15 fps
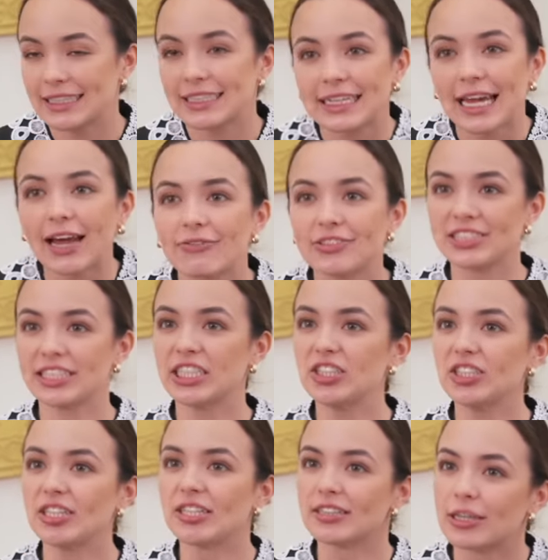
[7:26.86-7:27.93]
in the
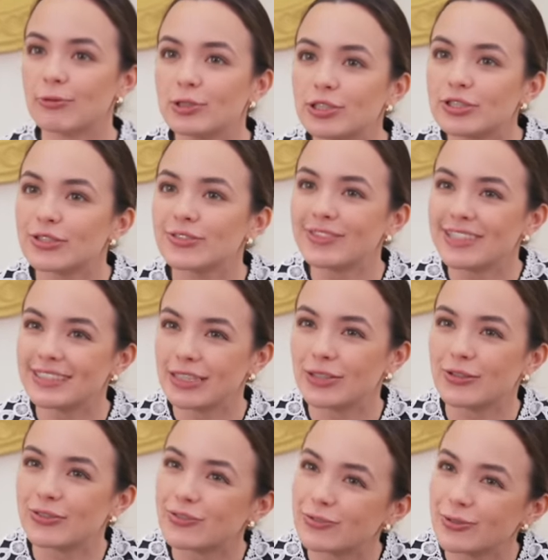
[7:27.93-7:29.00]
cafeteria, they would serve these
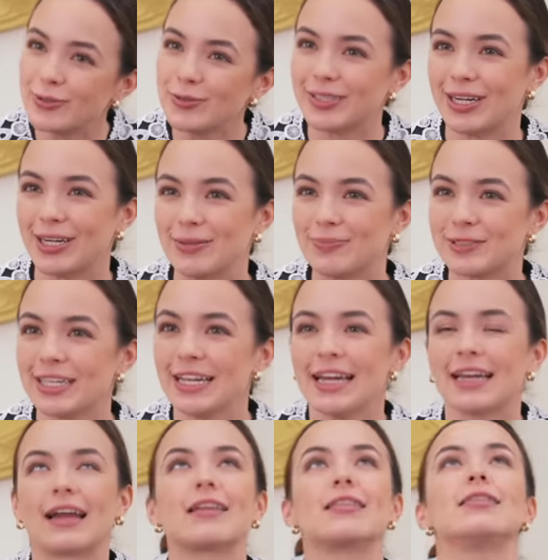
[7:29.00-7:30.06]
little fruit cups,
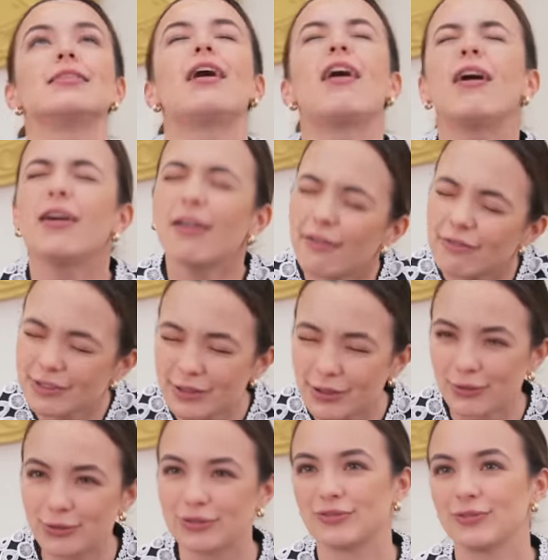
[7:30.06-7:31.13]
and I loved
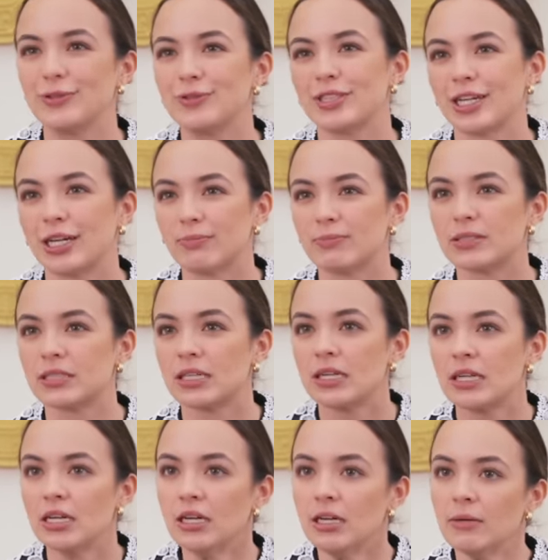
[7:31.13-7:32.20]
those fruit cups.
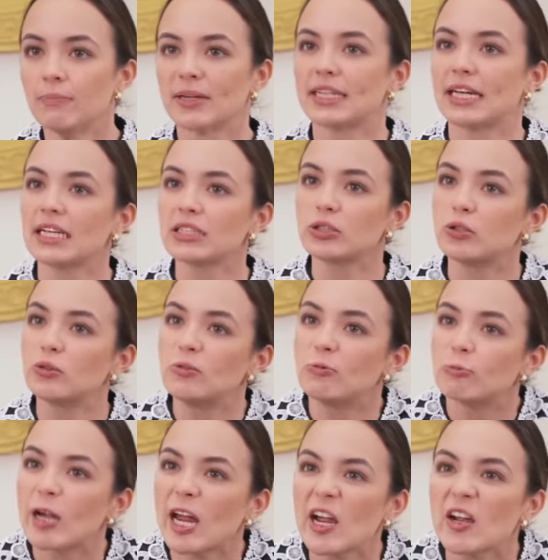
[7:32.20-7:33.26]
But guess who
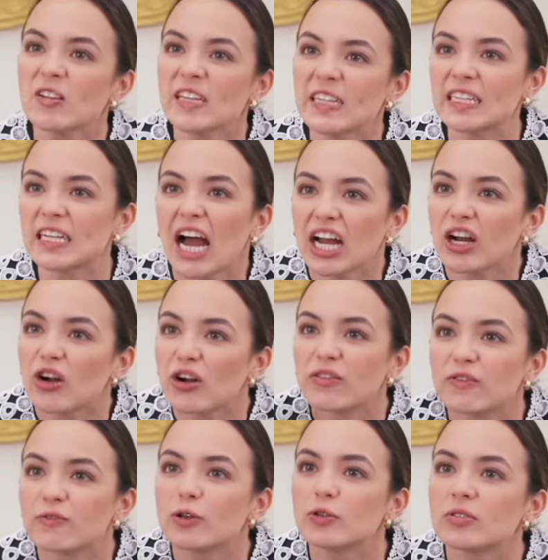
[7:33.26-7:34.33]
rarely got her
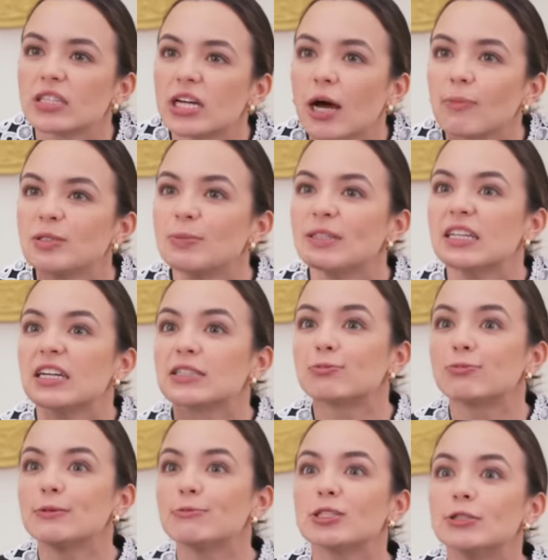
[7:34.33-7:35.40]
fruit cups because
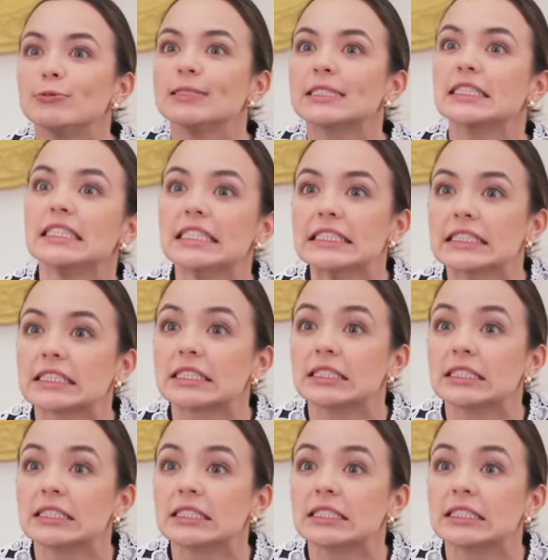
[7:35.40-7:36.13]
we were always late?